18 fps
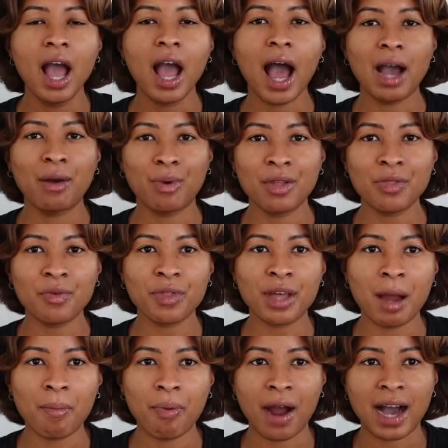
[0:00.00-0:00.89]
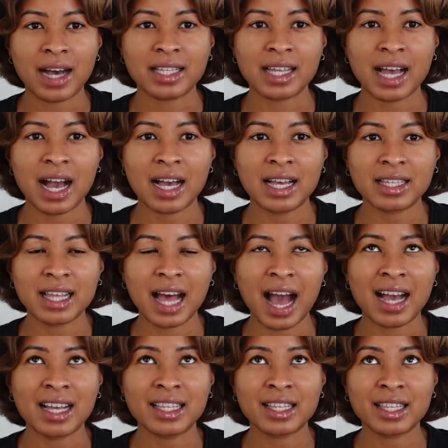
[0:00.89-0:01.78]
I went through that process.
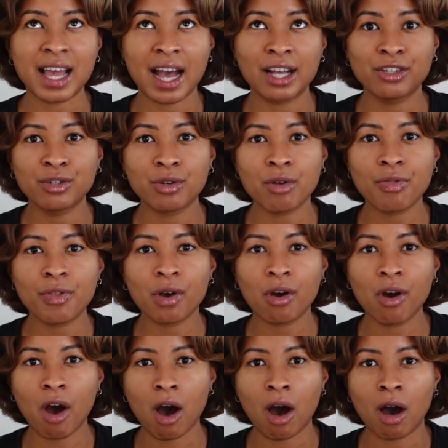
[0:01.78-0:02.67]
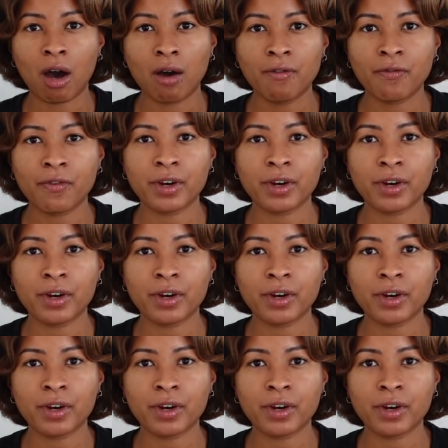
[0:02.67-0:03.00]
I scheduled the call